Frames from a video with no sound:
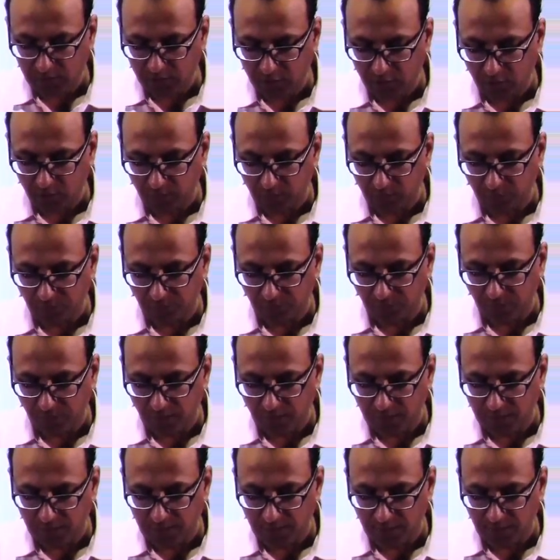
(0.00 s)
you will
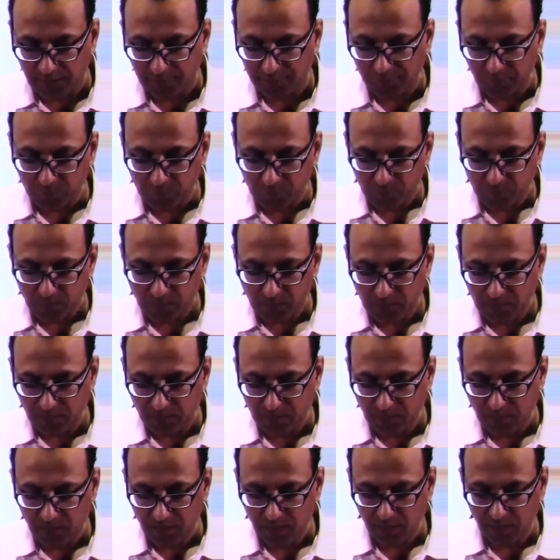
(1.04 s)
find that
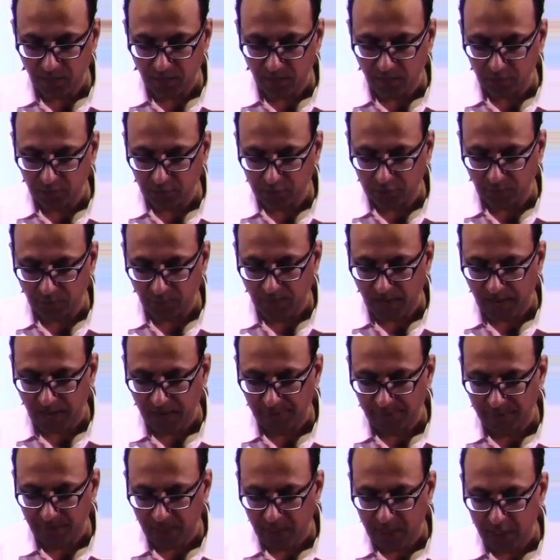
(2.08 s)
there are some
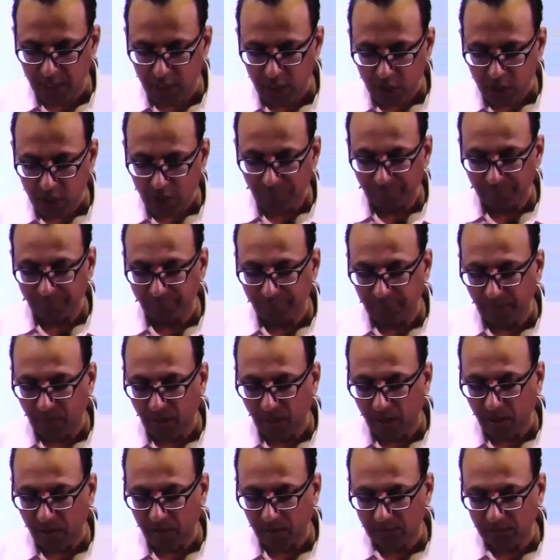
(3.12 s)

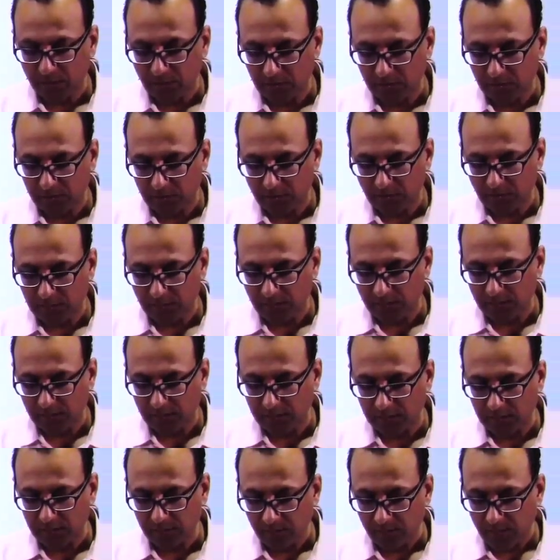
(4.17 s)
epiblast
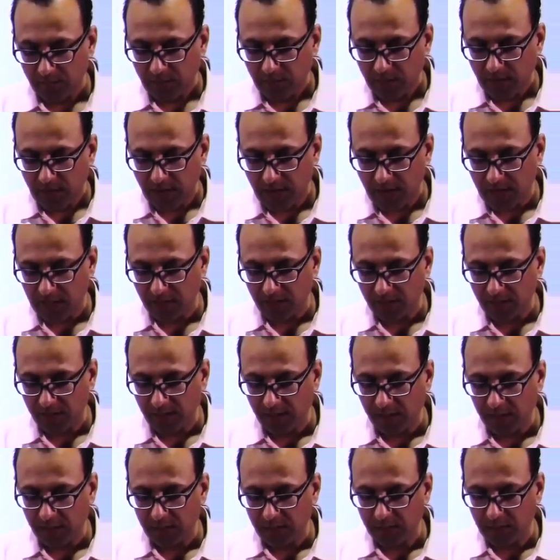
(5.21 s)
cells, and
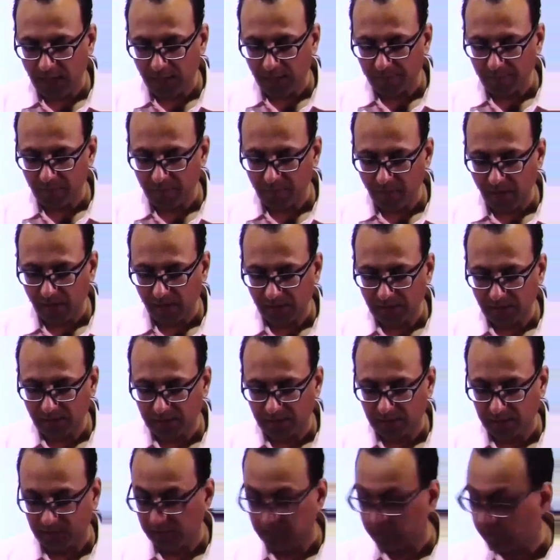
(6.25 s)
these epiblast
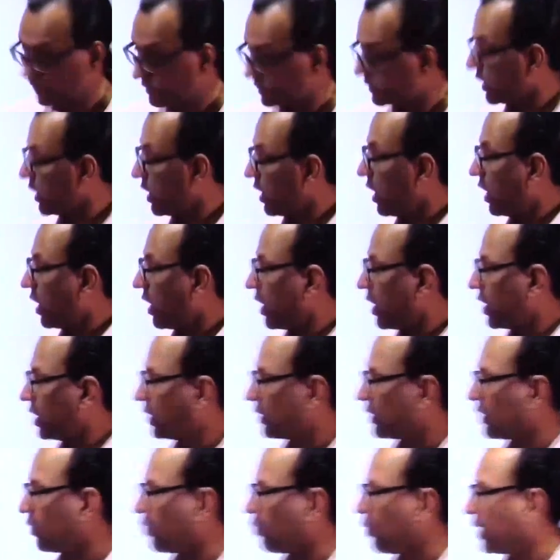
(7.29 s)
cells are
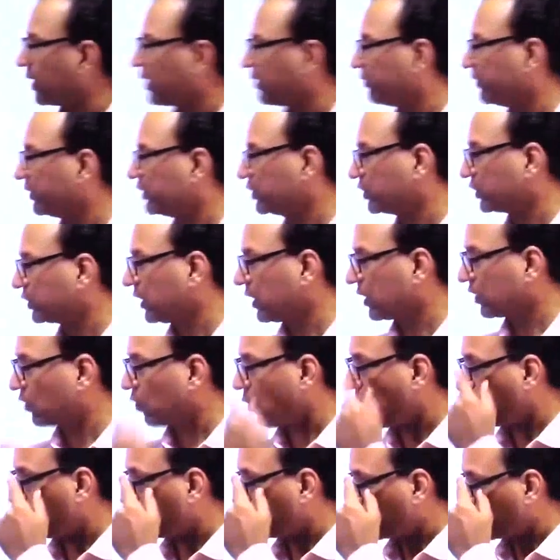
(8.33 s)
the one which are
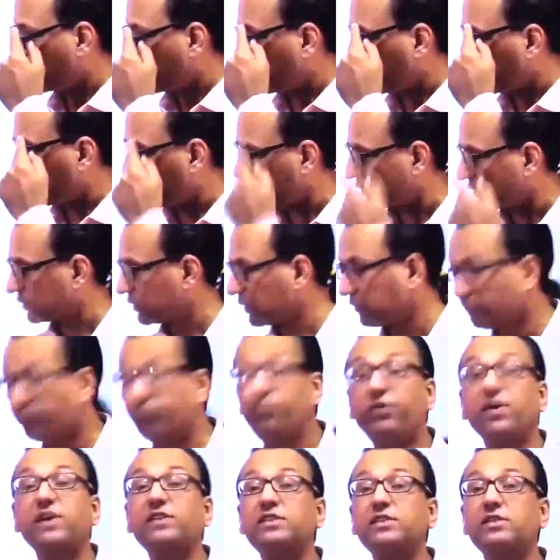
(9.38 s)
going to give us the
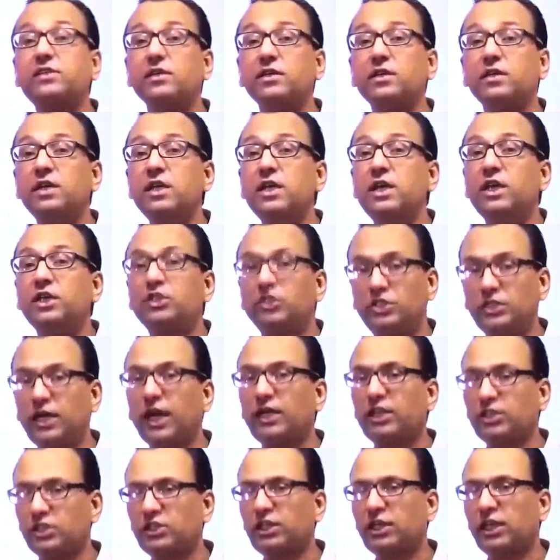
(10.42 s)
first
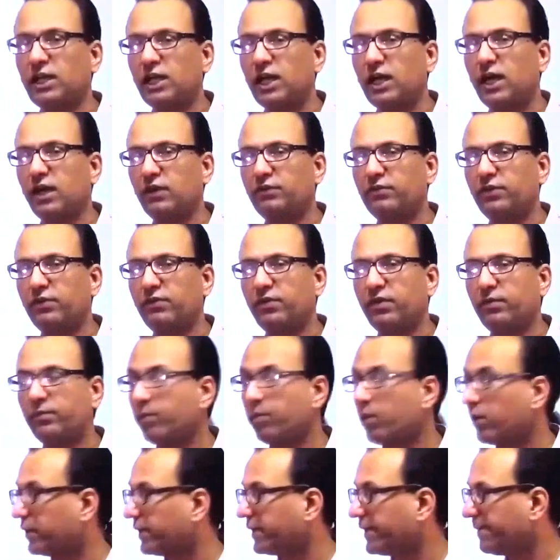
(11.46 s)
sex cell of our
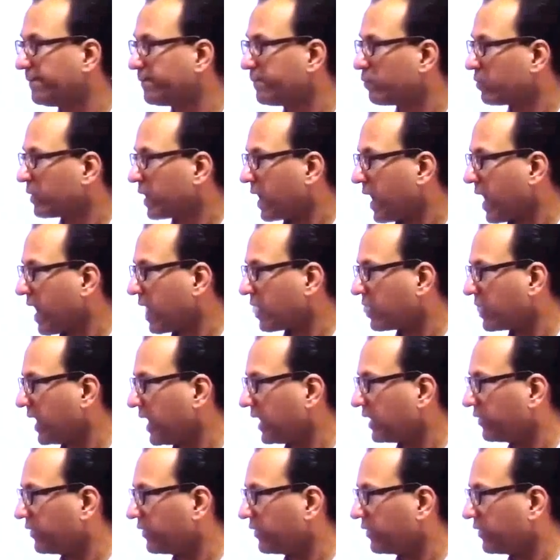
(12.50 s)
body, and that